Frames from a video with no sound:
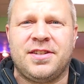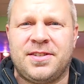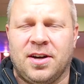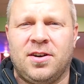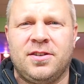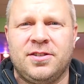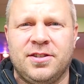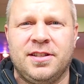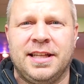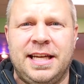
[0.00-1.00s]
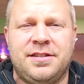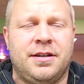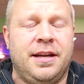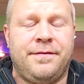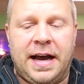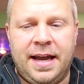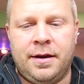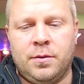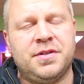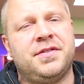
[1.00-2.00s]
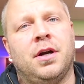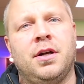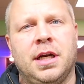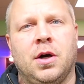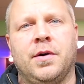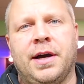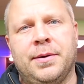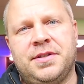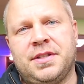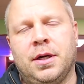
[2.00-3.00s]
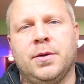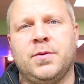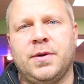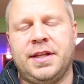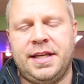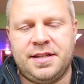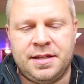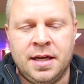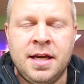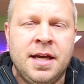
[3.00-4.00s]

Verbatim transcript: a darn good laser. If I was starting out, I would start with one of these.